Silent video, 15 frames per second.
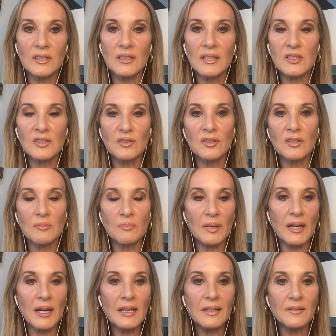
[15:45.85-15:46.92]
And I started
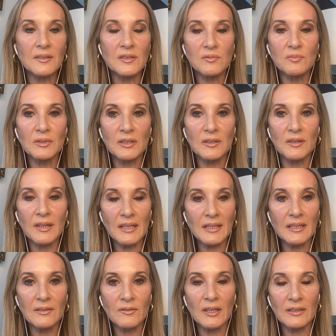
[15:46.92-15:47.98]
applying this in that
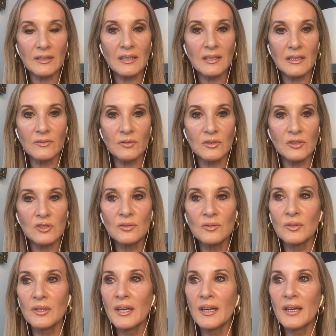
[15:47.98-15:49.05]
level at that level too.